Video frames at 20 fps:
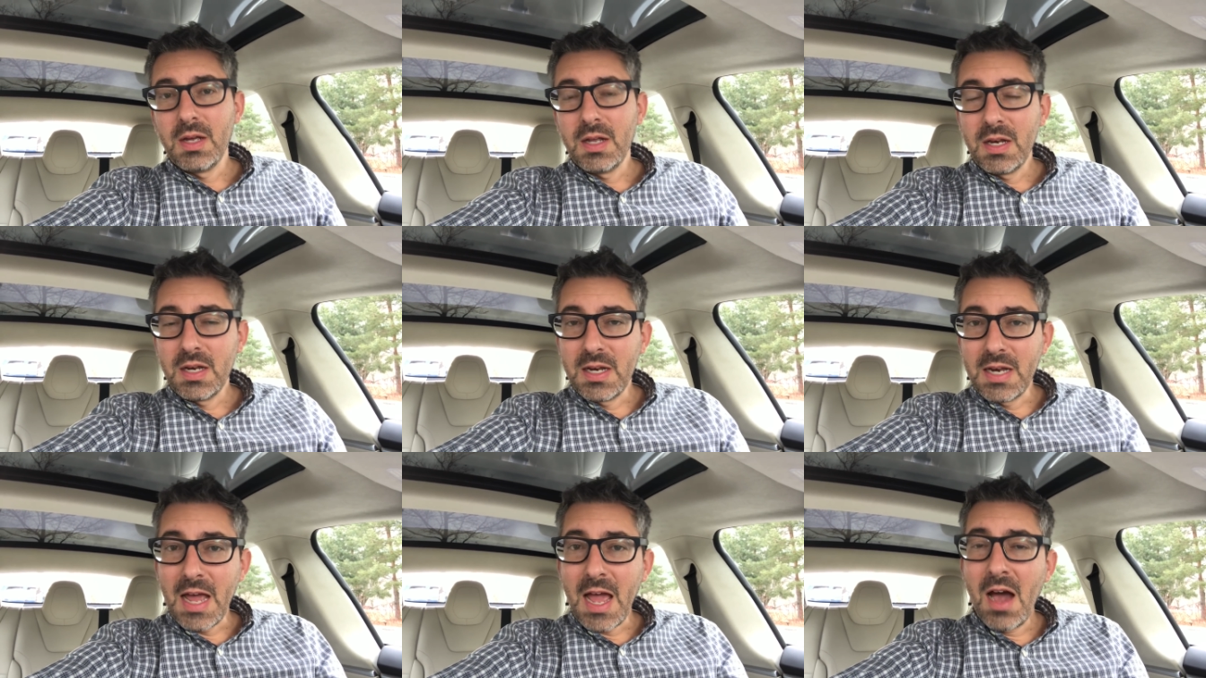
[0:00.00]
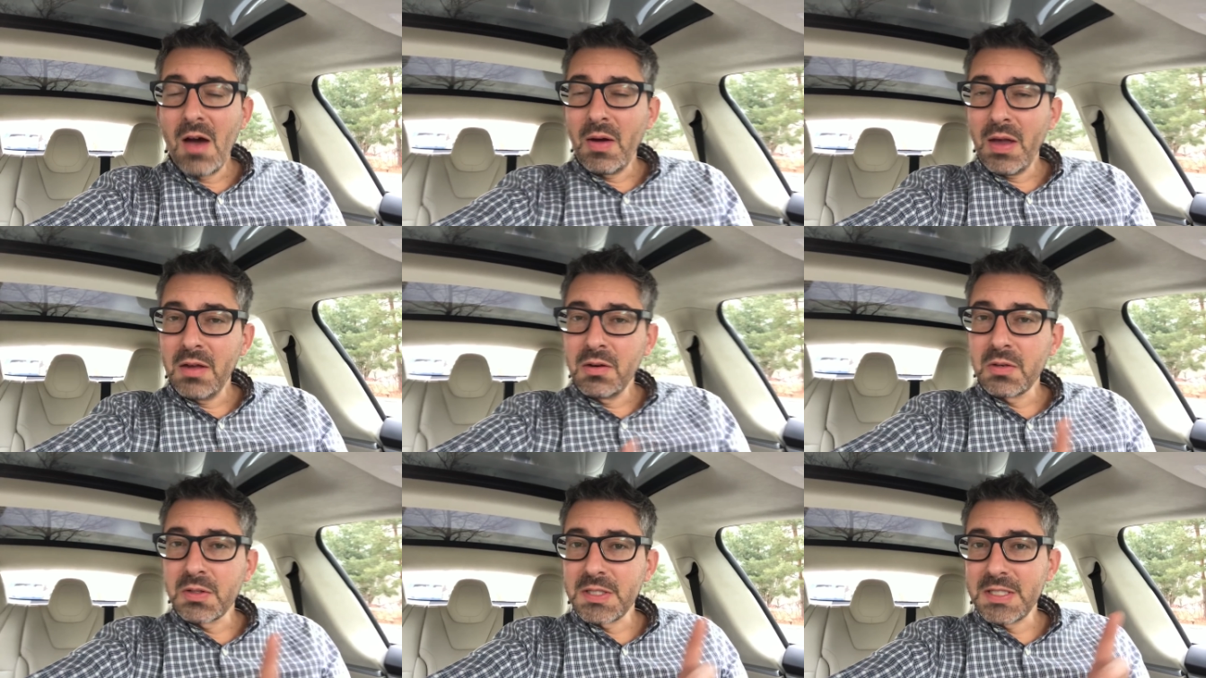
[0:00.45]
Now
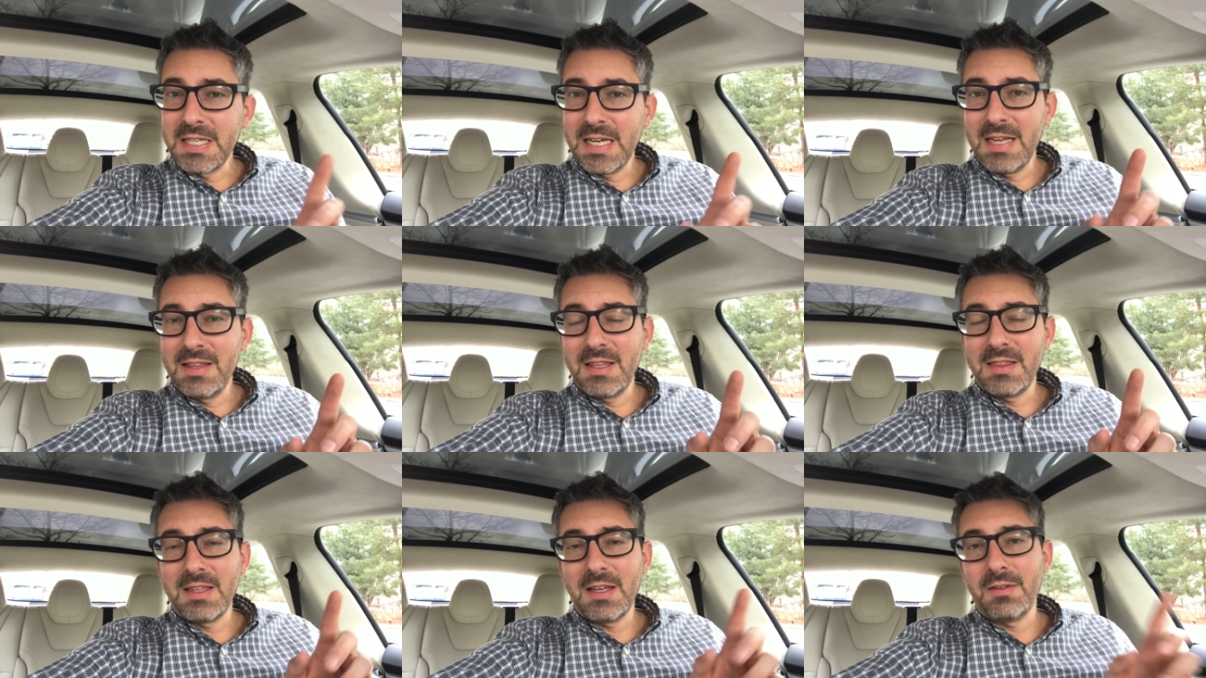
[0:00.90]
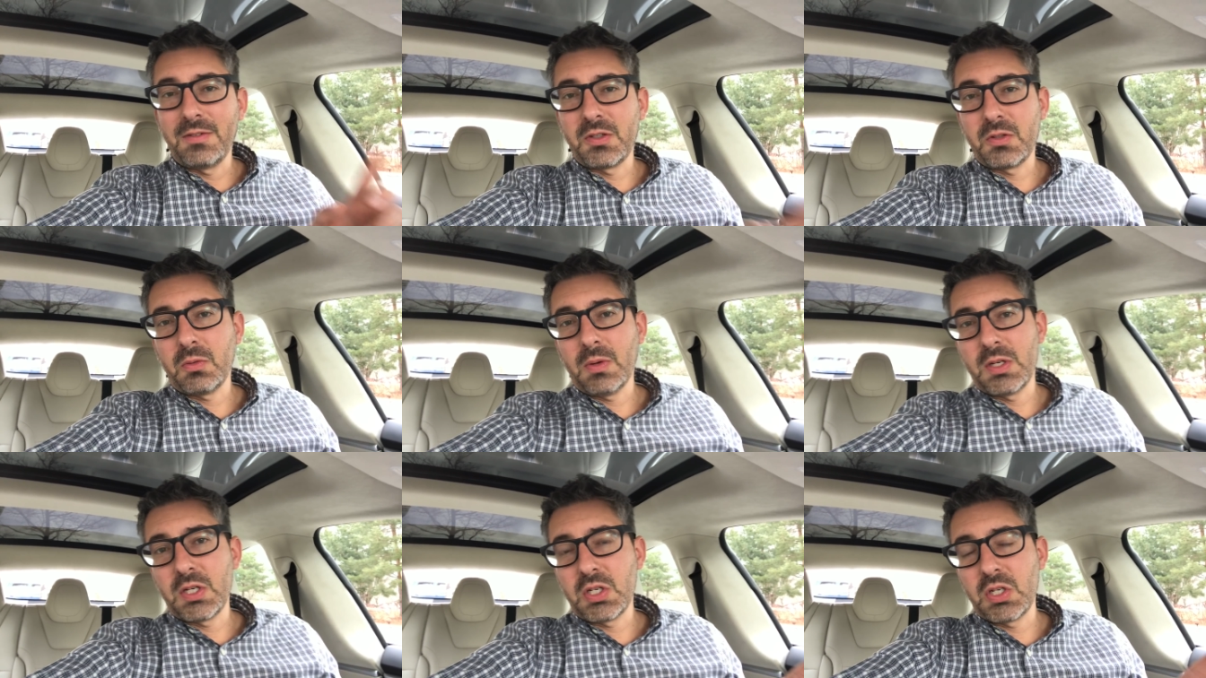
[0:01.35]
I understand that they've
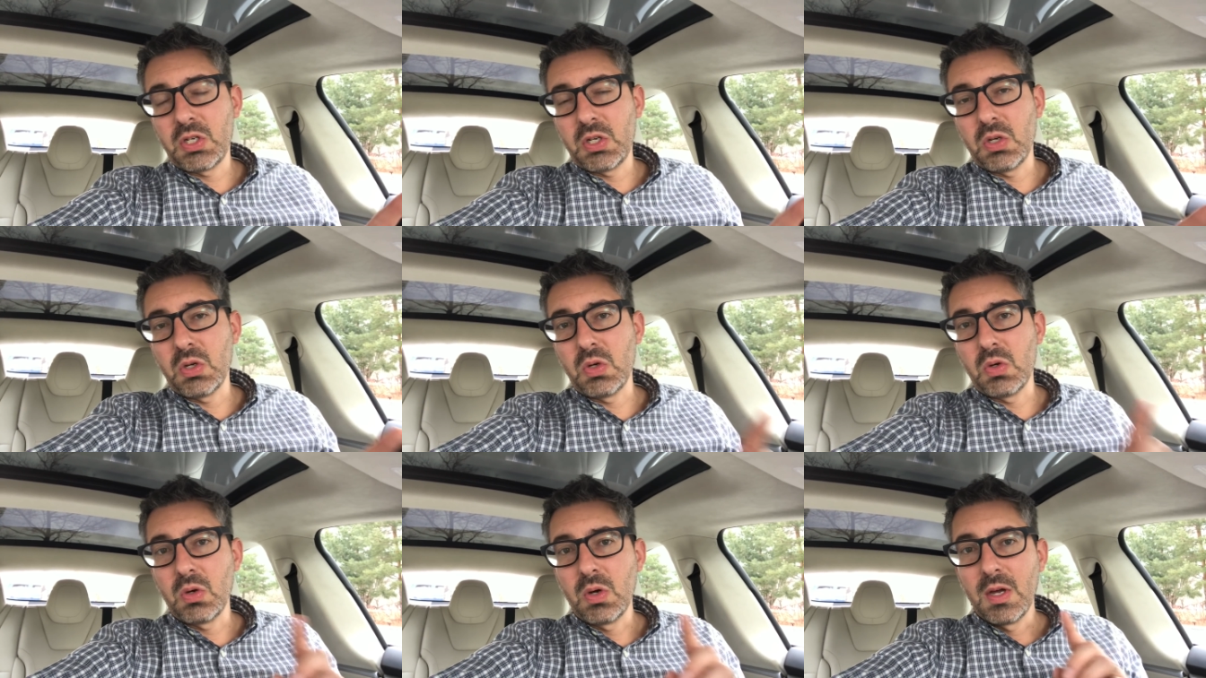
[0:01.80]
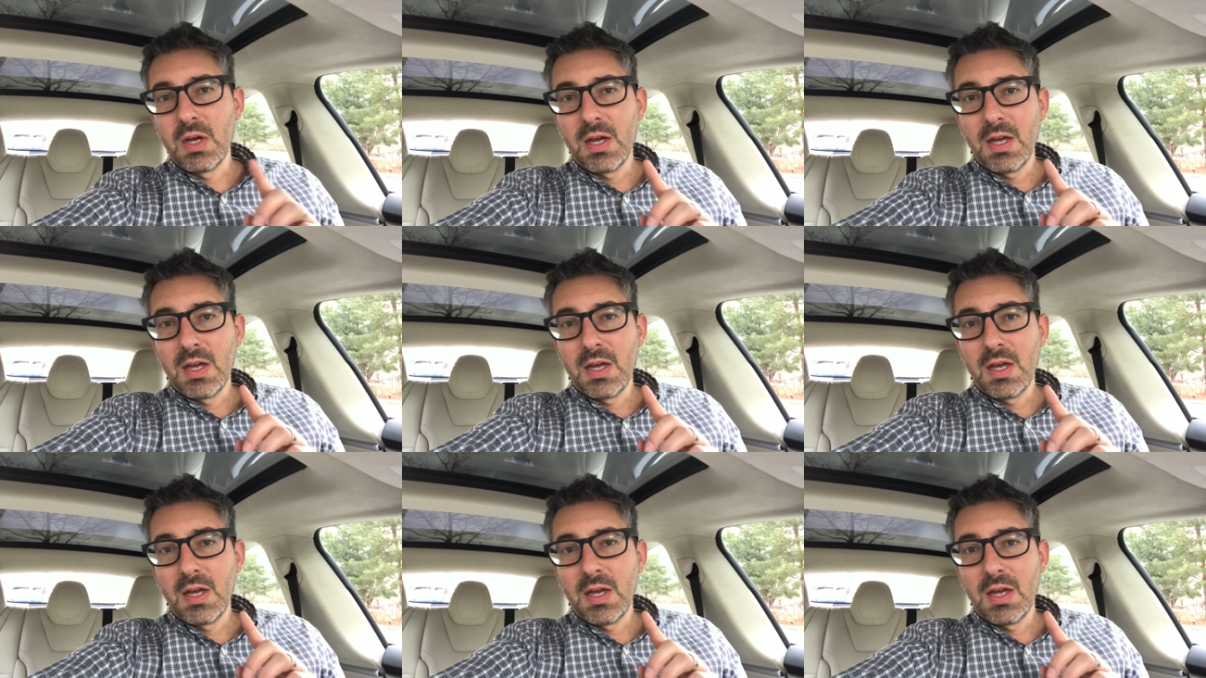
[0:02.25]
switched to